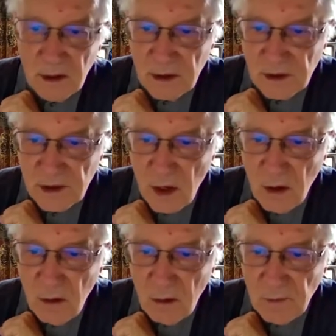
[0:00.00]

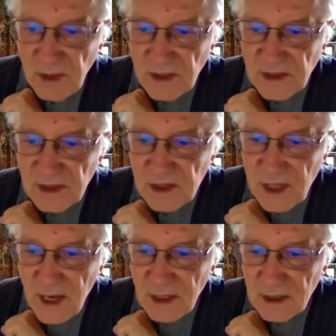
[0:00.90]
So that is
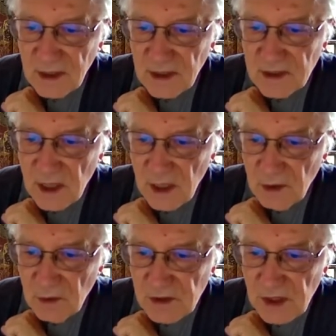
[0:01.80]
like this.
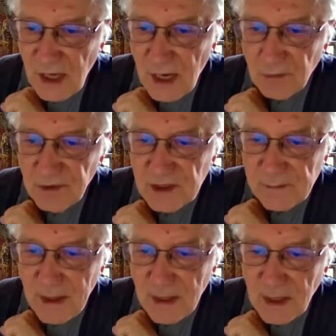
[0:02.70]
You see how these
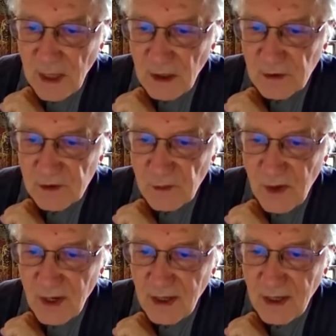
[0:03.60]
pentagons we
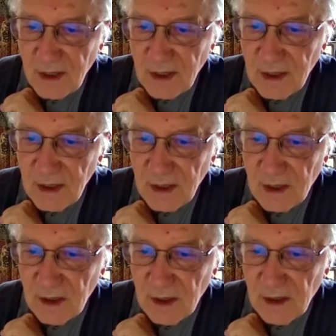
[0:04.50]
are getting.
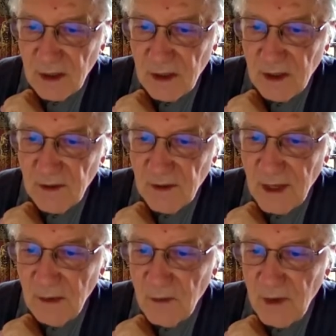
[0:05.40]

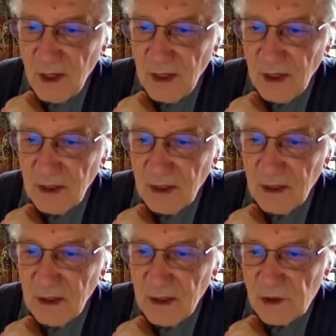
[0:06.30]
Then we are getting
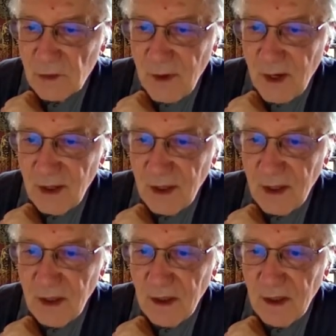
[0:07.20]
this one,
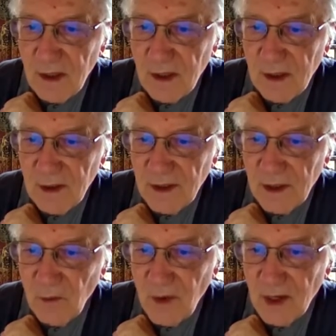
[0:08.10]

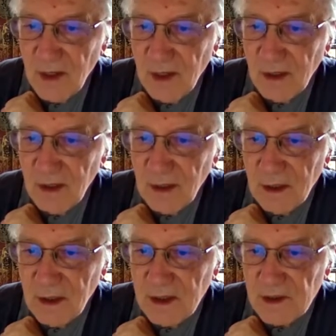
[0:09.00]
and we are getting
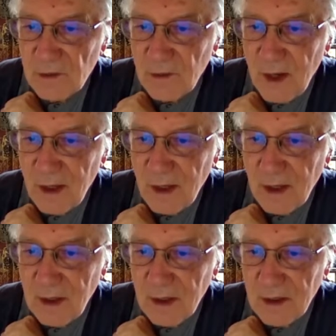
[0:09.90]
this one.
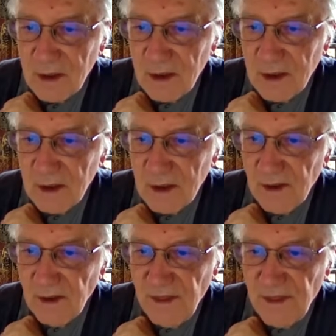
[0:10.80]

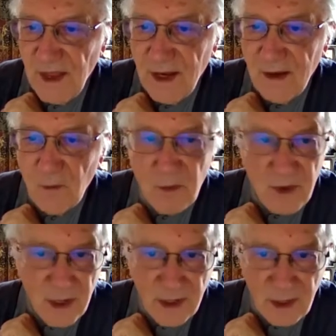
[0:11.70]
Then we
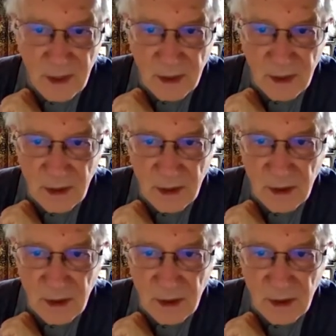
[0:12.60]
are getting